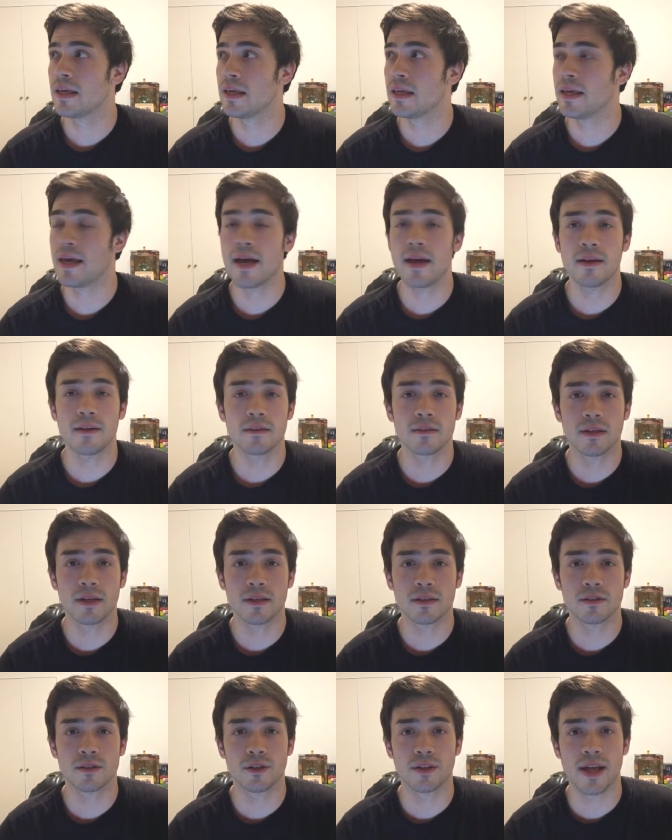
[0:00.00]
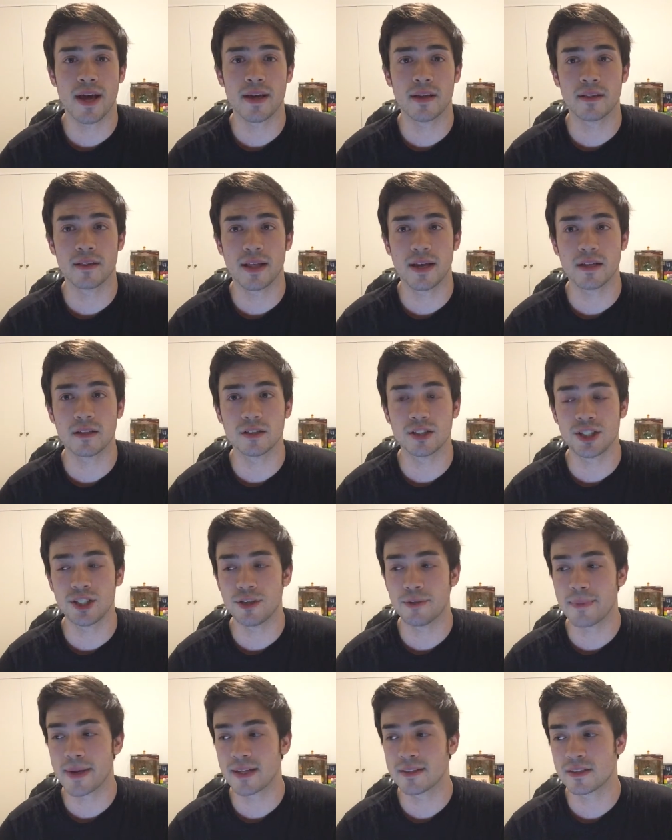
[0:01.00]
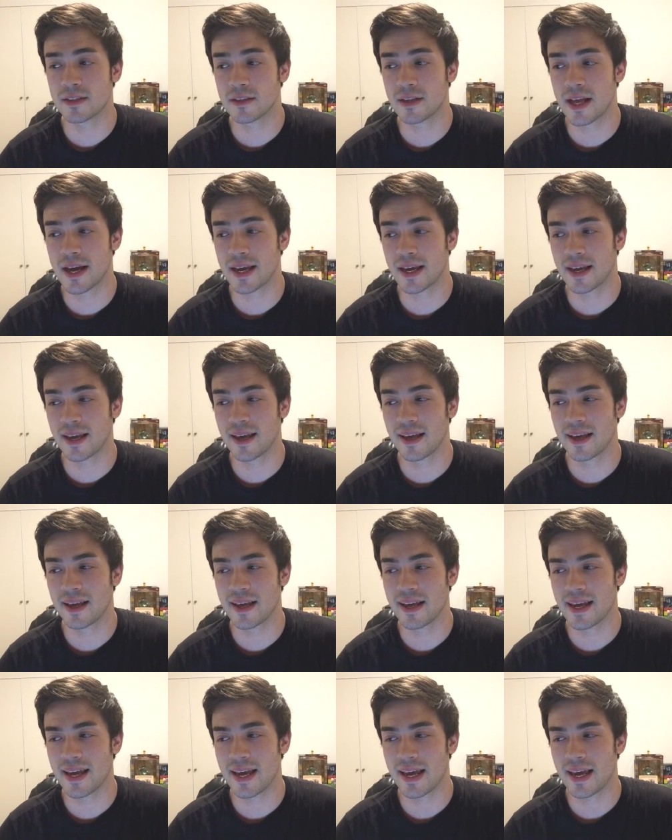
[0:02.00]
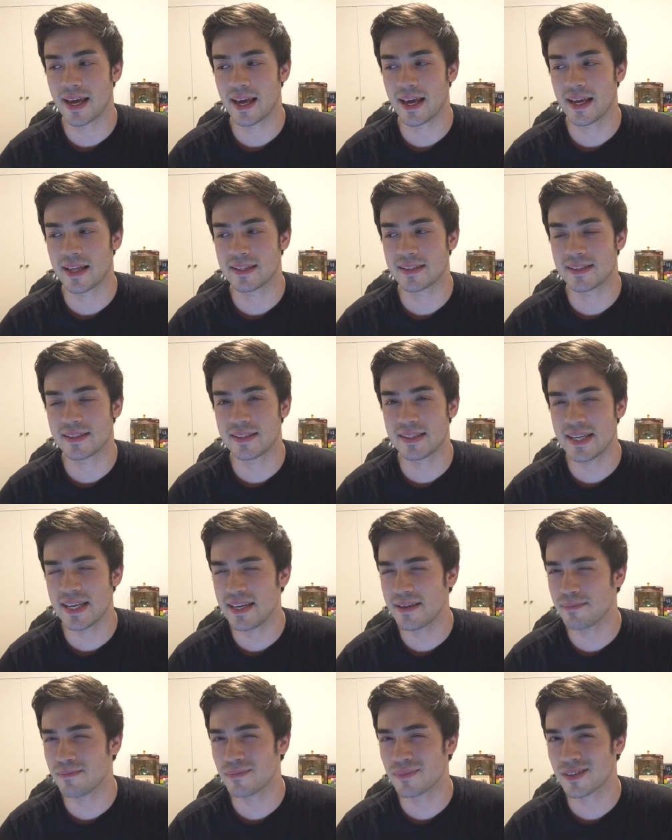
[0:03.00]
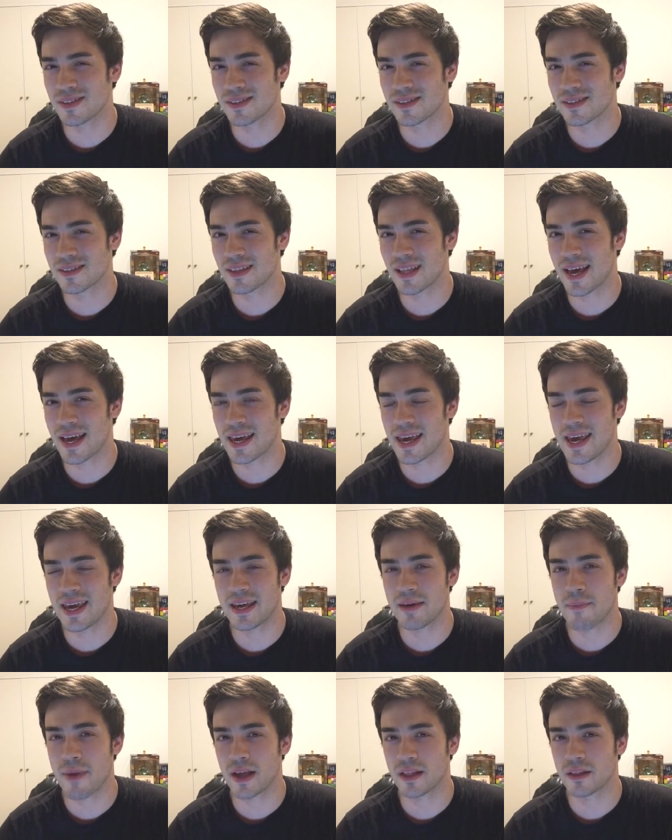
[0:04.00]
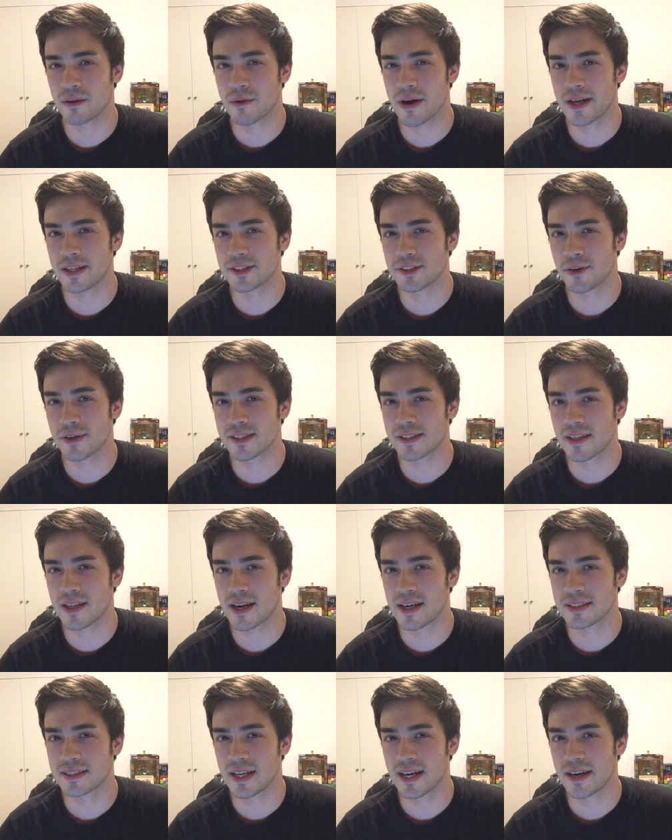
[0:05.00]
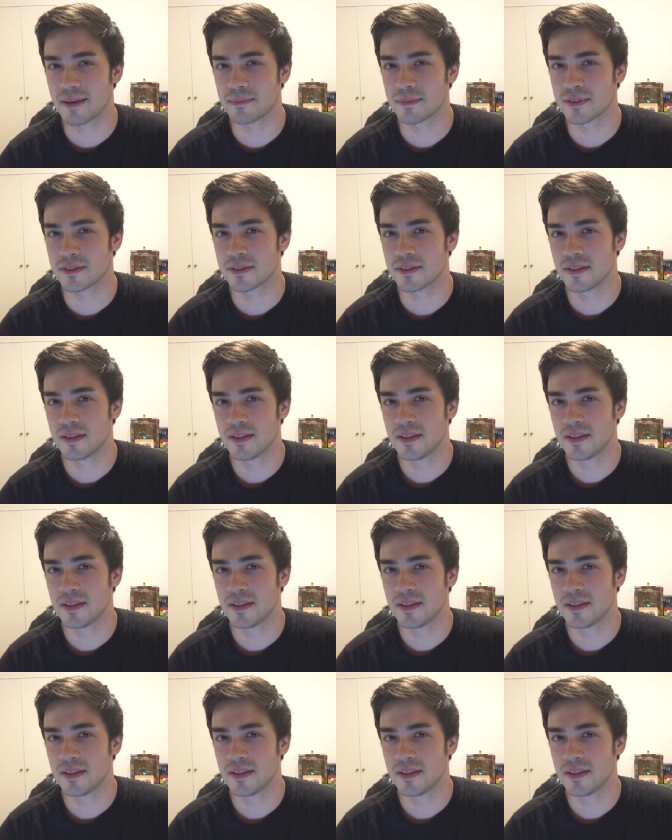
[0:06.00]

Yeah, yeah. So that that geomancer, like, it seems like he can make the right choice a lot of times,